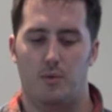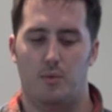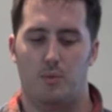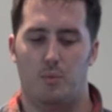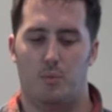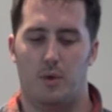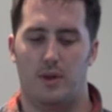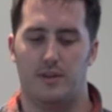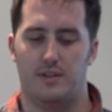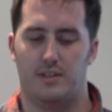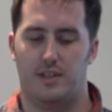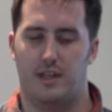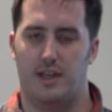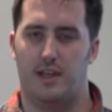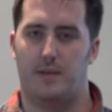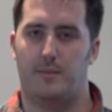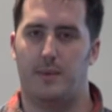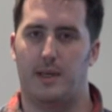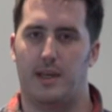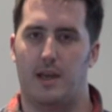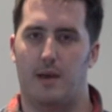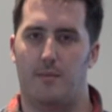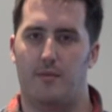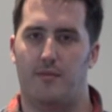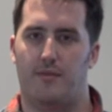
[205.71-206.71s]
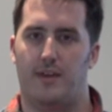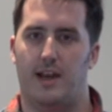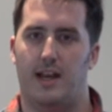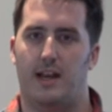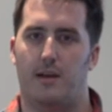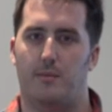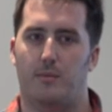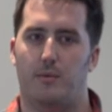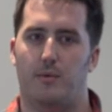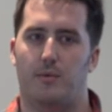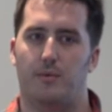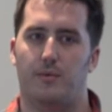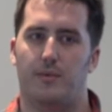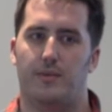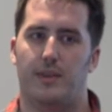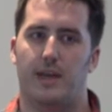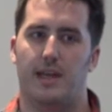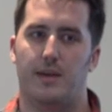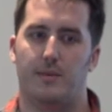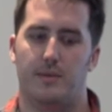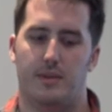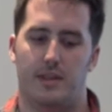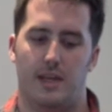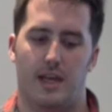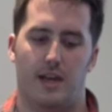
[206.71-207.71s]
Once it had become available,
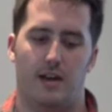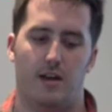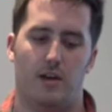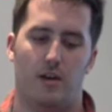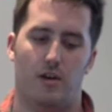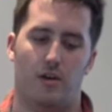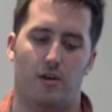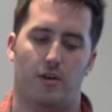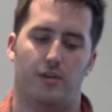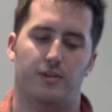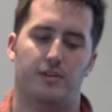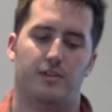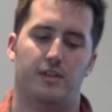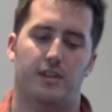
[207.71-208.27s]
they would then log on